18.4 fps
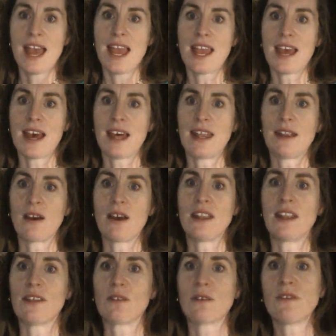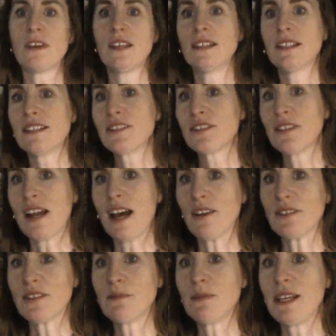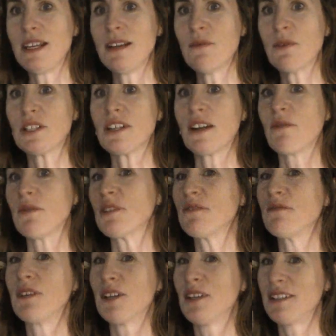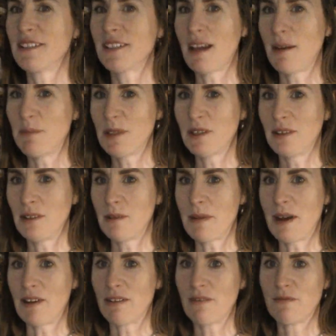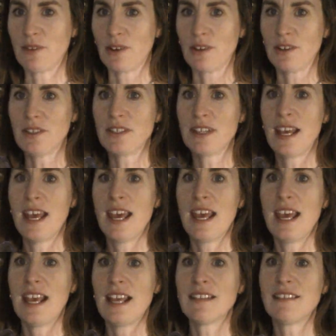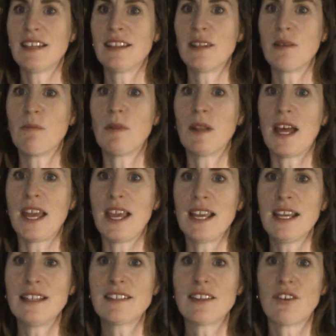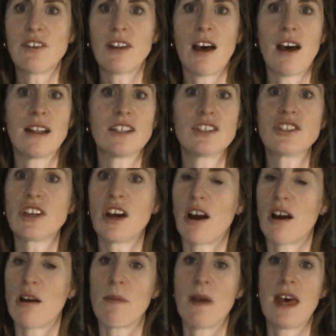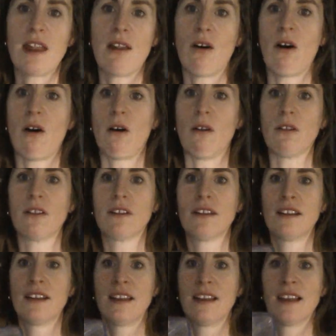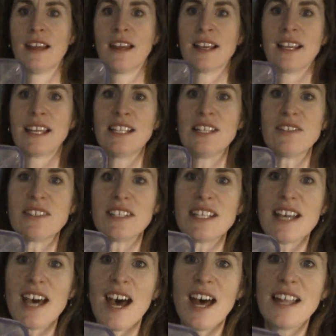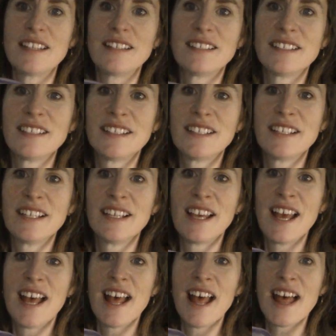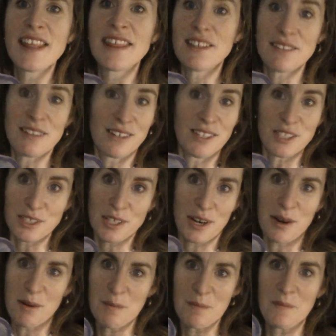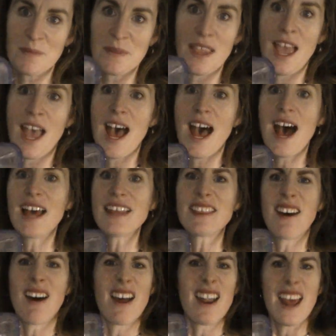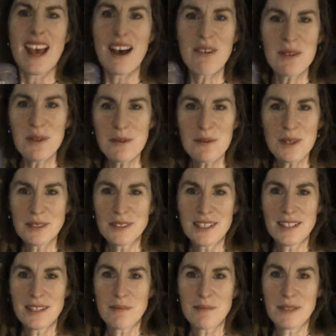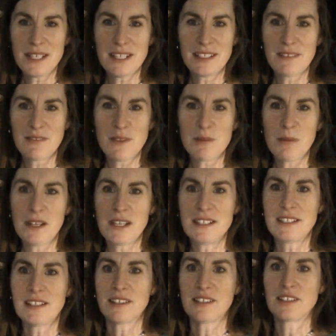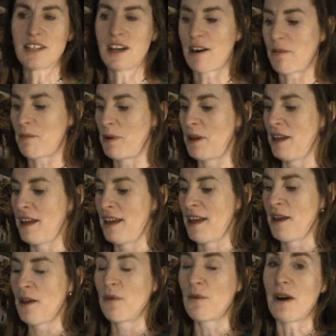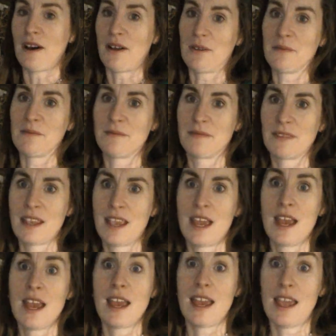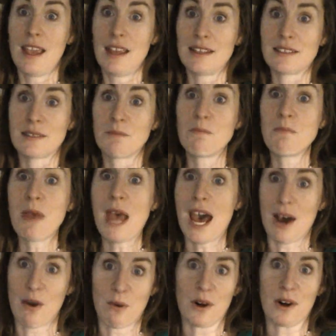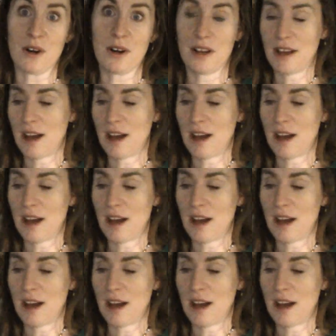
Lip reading: And another thing that stood out to me, which I was very skeptical about at first, is that the blades are not sharp at all. Can you see that? They're not sharp. I thought, how in the world can it blend if the blades aren't sharp? Well, it's power.